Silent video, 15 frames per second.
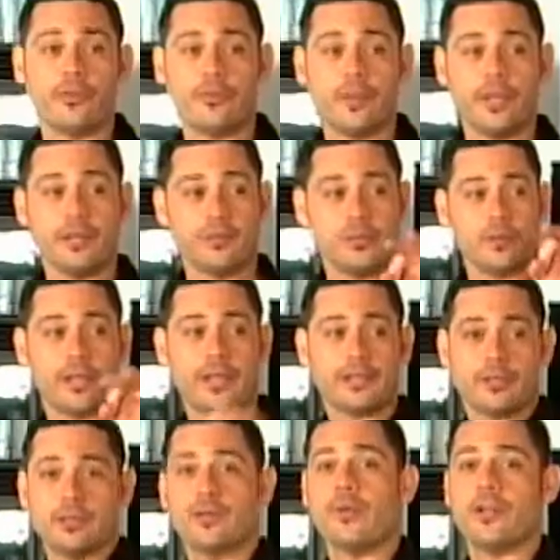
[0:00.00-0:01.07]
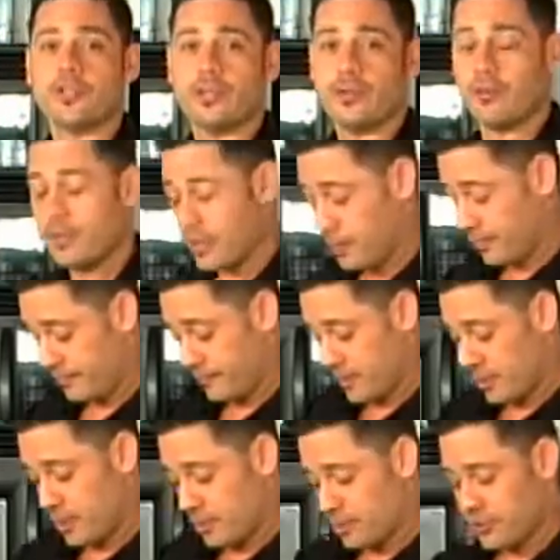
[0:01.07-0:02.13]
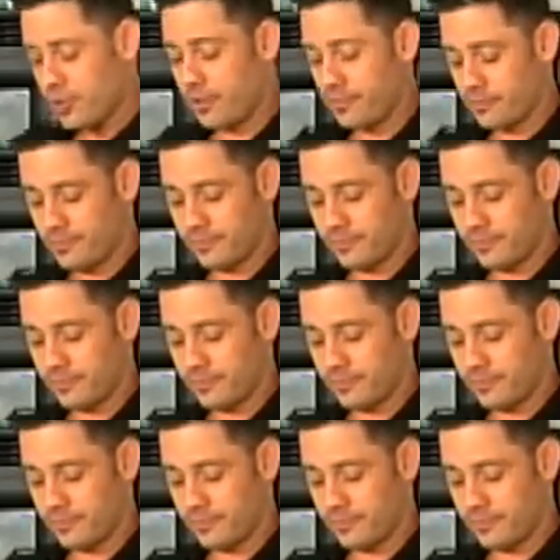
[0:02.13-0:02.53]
to me. We'll answer the question, okay? So,